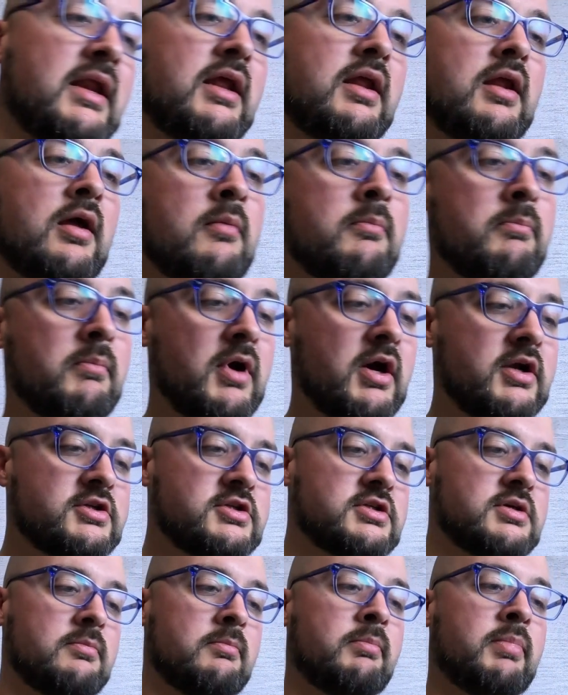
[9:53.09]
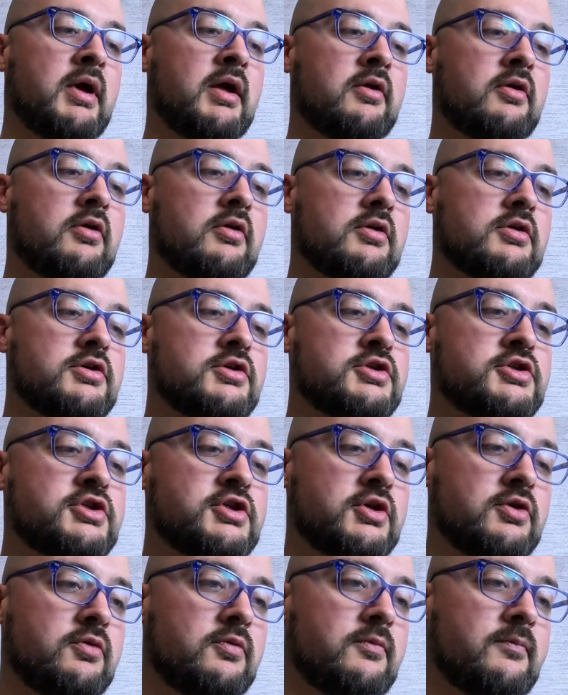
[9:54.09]
it a much better
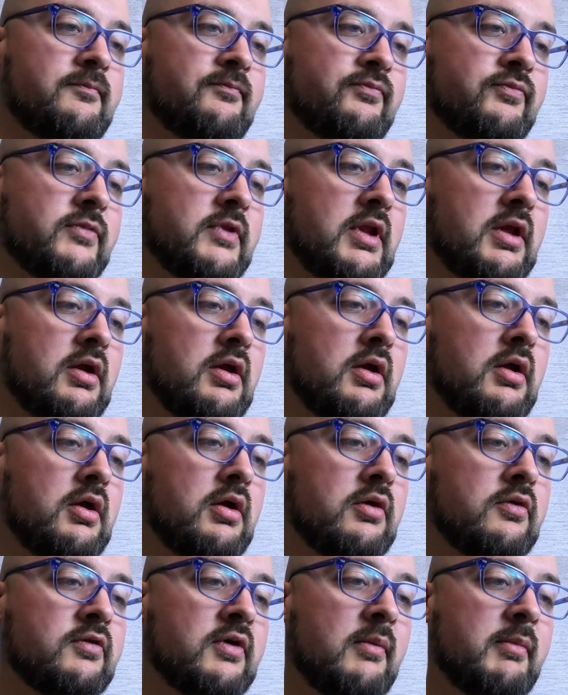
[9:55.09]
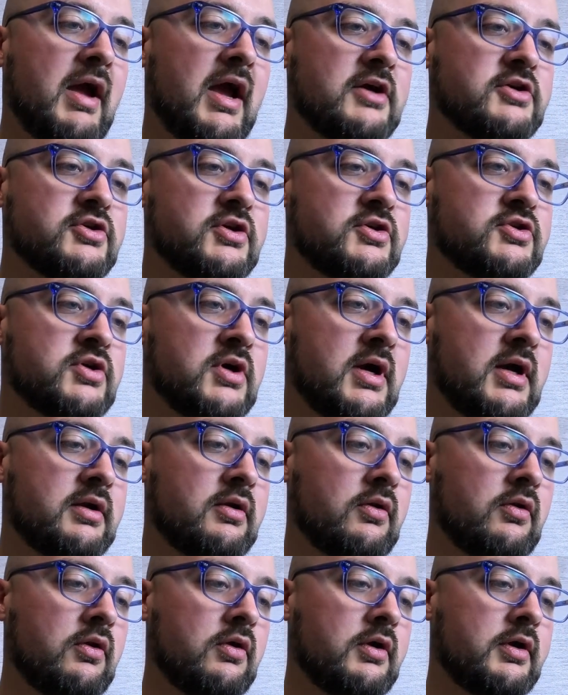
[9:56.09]
shoe. So I'm actually trying to
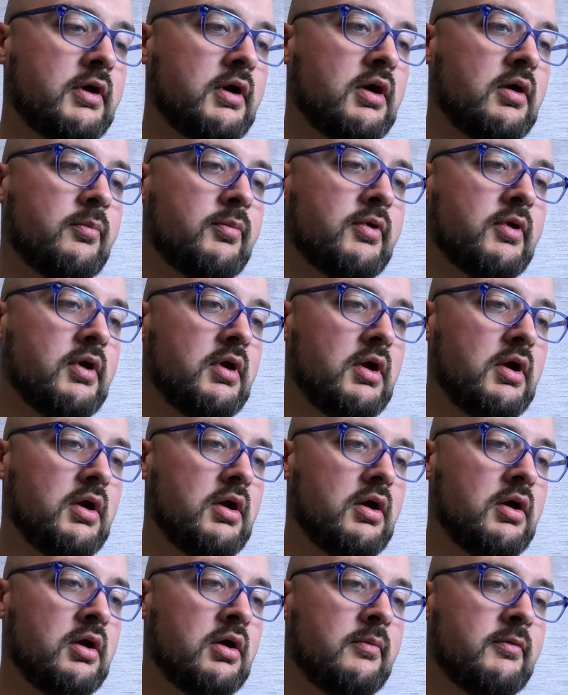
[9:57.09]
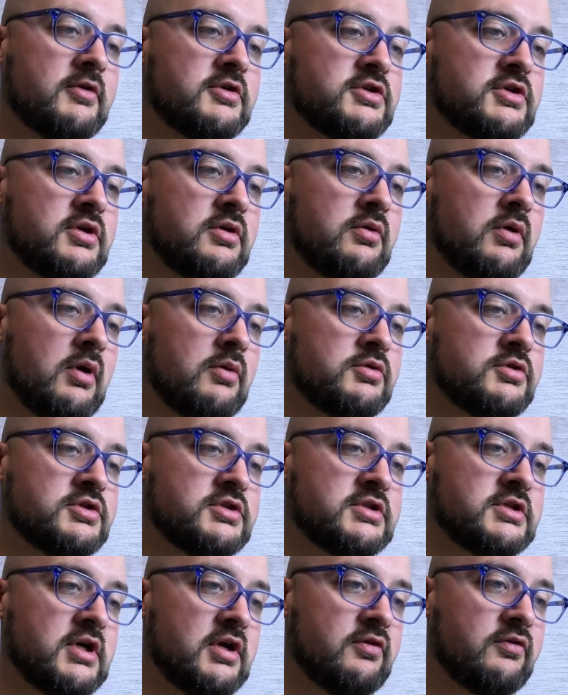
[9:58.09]
look up the shoe I was
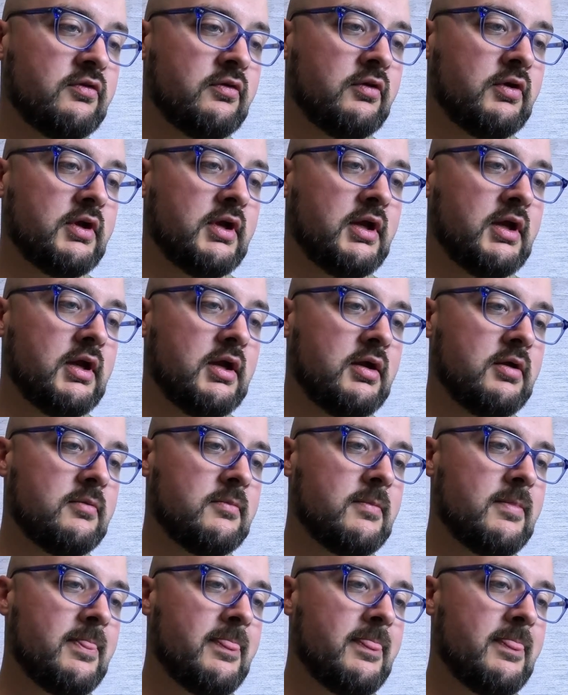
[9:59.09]
just looking at.